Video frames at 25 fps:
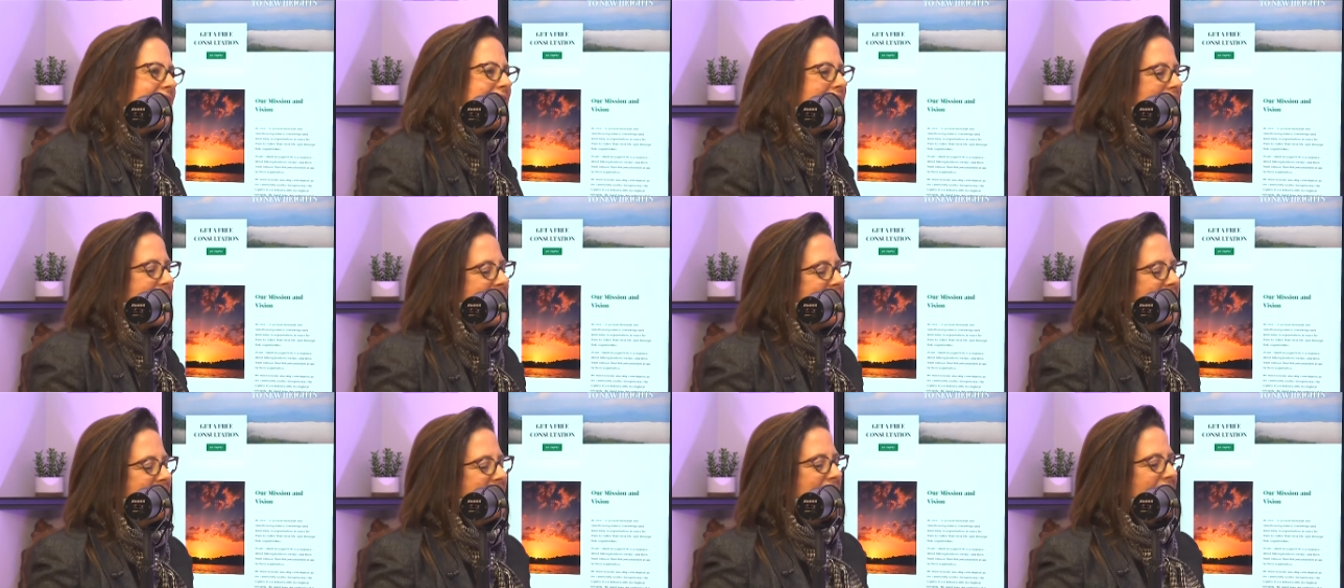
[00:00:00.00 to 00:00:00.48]

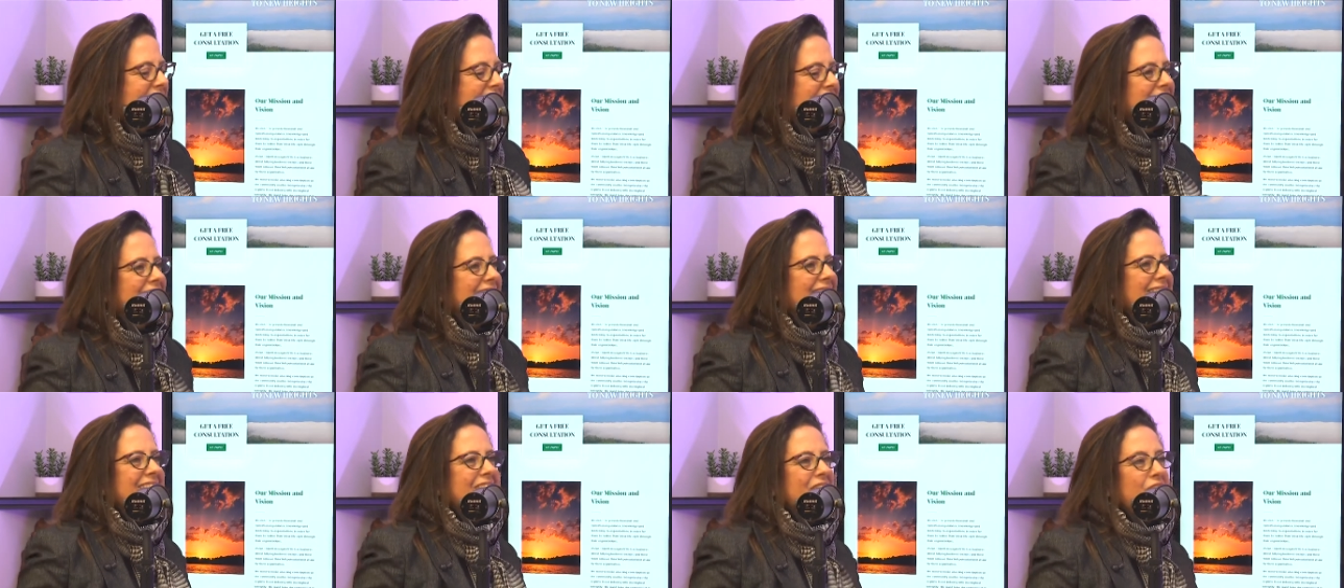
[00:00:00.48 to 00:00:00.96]
shot. You know,
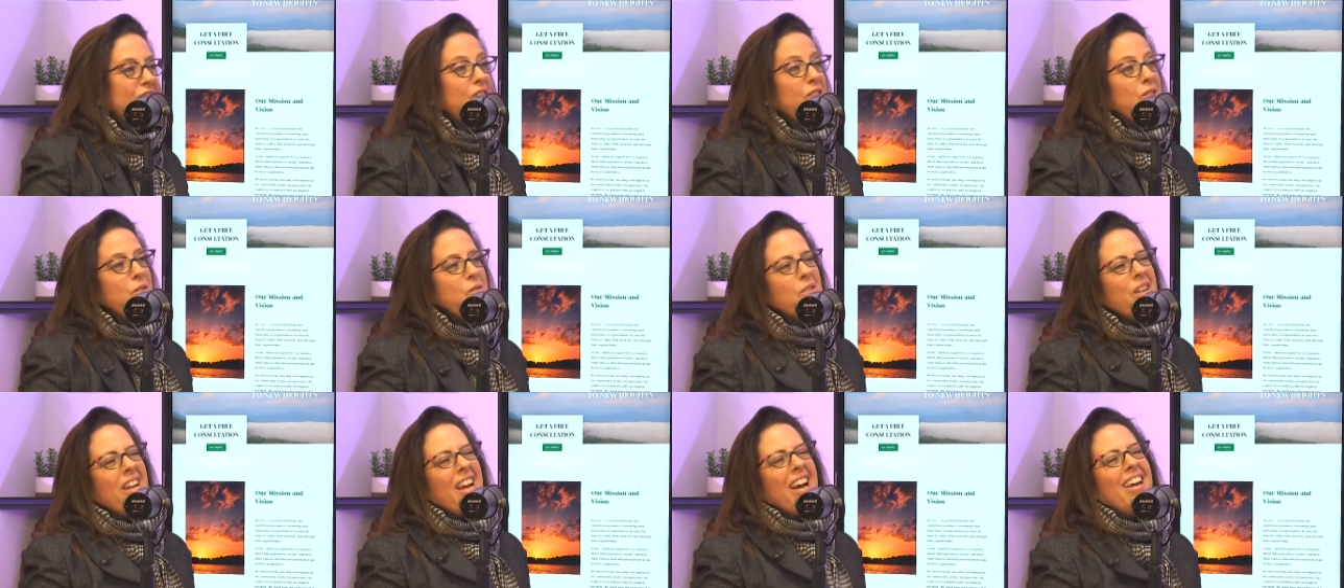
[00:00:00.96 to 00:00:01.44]
he's a
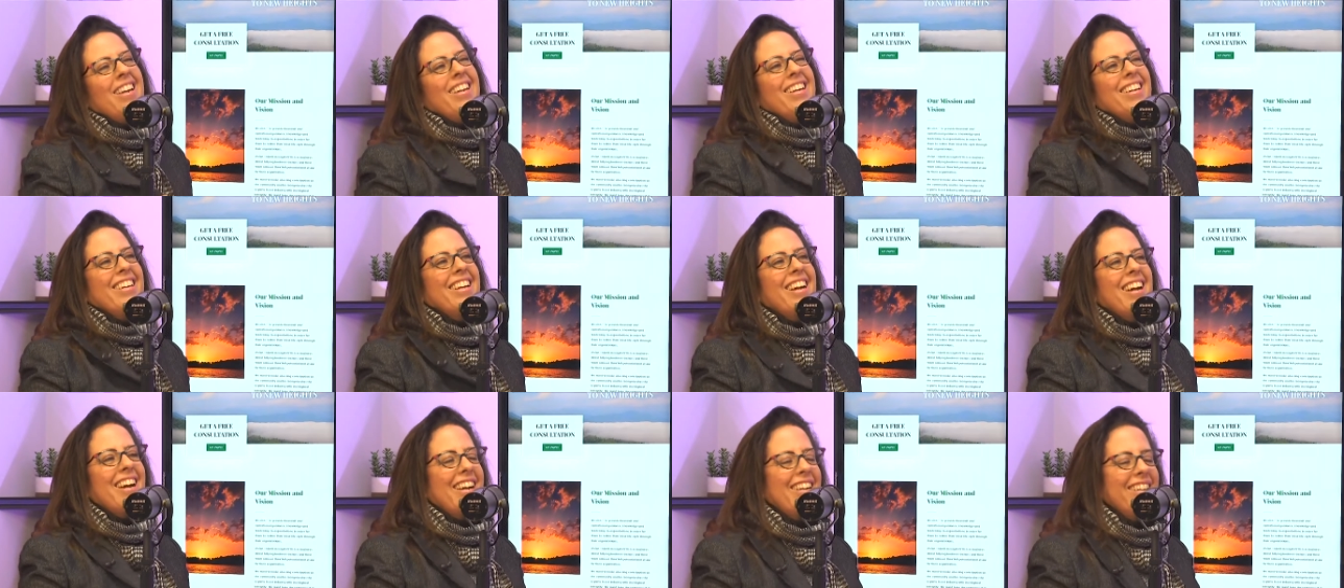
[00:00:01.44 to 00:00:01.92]
suit kind
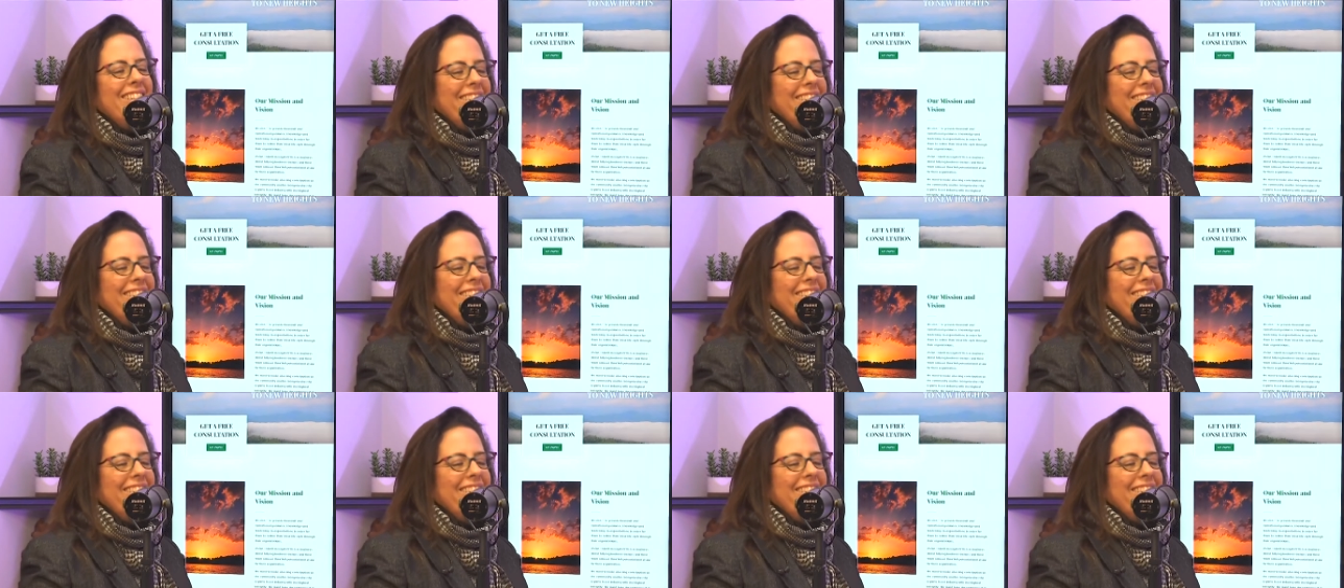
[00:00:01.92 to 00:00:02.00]
of guy.